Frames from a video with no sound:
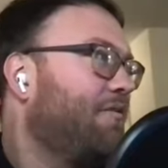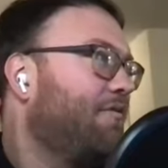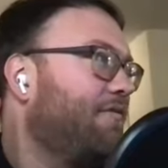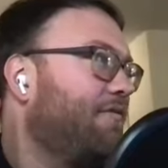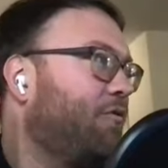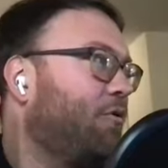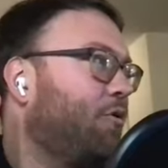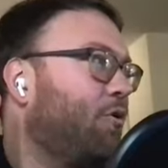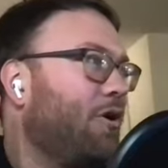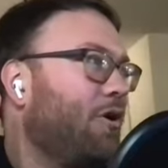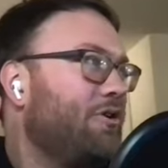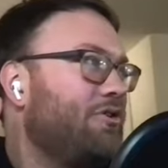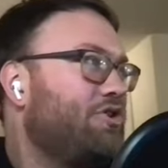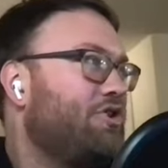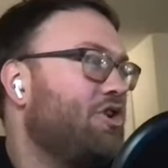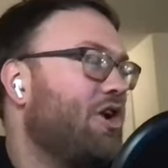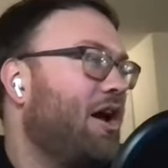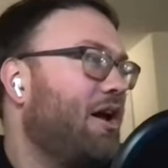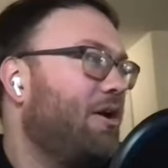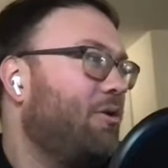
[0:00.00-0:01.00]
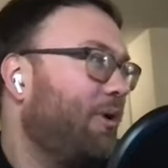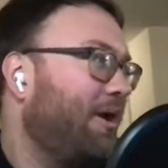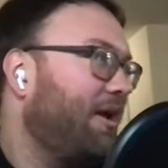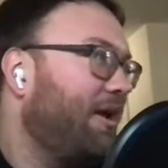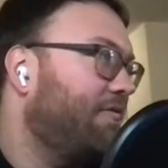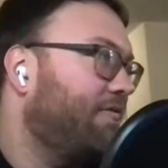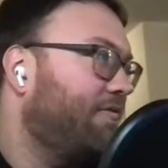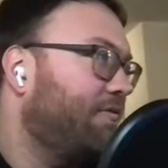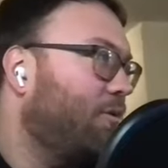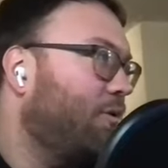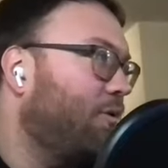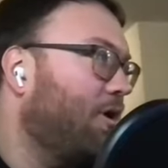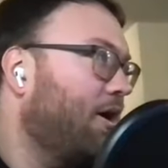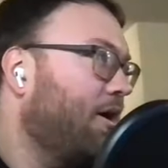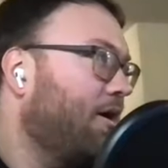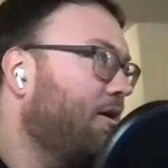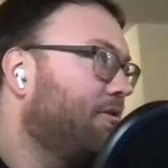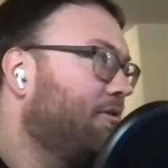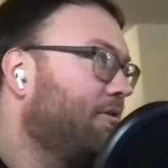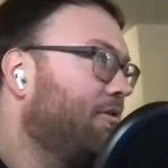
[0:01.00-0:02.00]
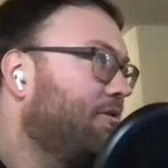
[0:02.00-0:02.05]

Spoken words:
4, John Wick 4.